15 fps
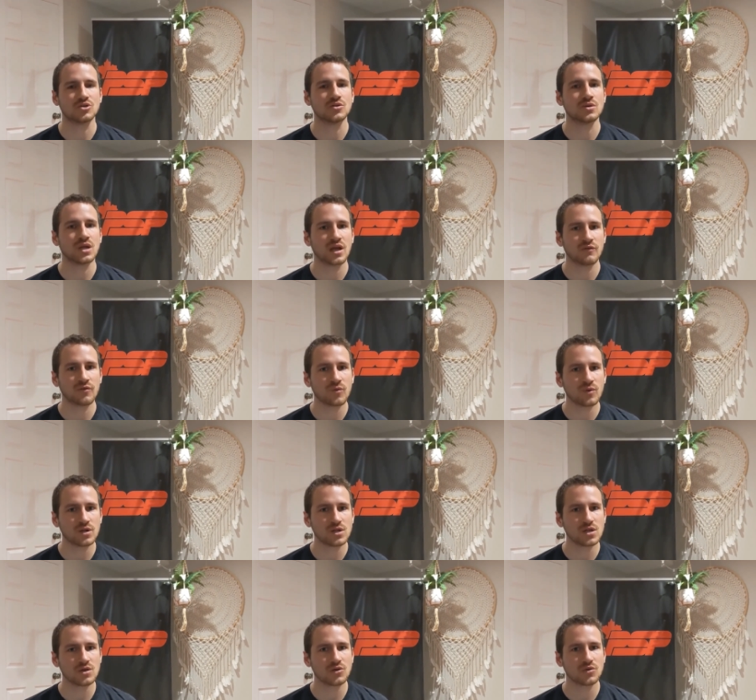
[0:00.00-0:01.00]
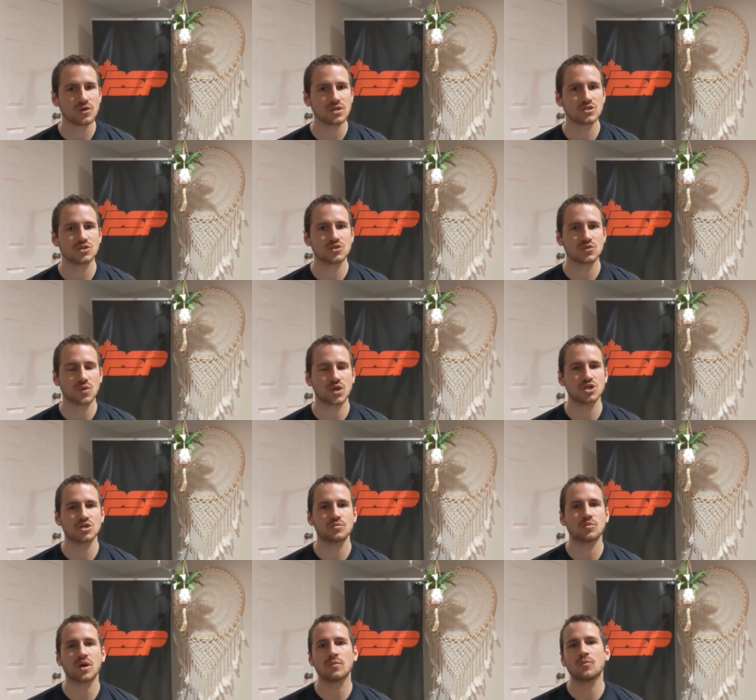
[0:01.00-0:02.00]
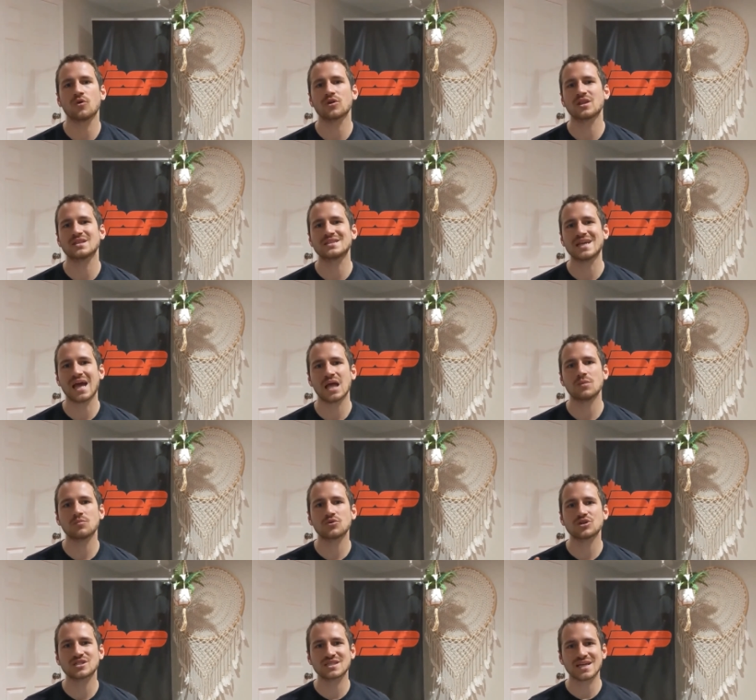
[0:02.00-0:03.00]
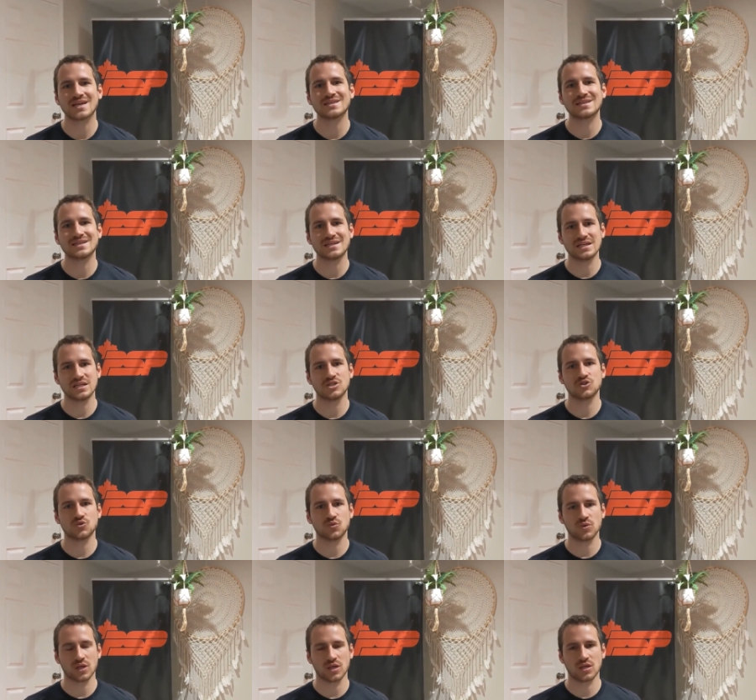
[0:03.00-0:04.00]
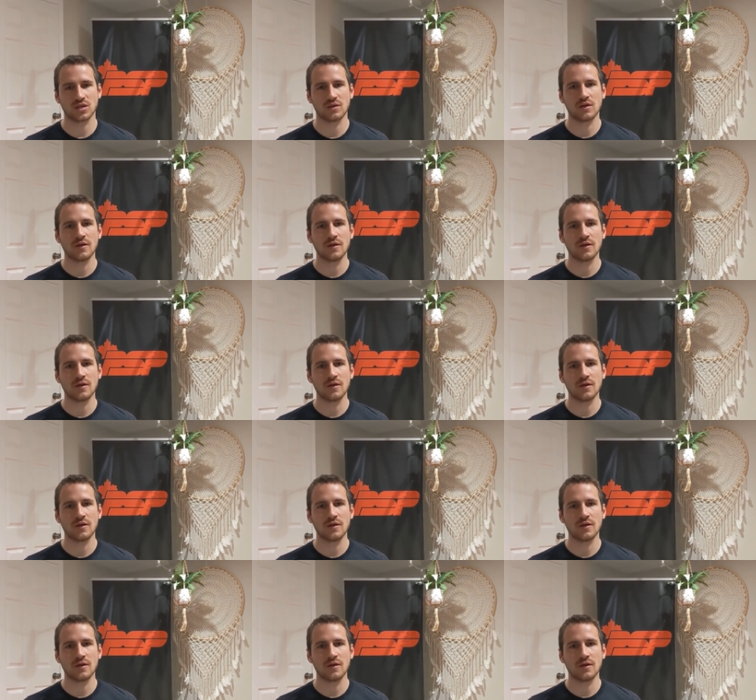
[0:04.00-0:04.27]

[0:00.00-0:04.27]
You never want to increase your duration by more than 10% each week.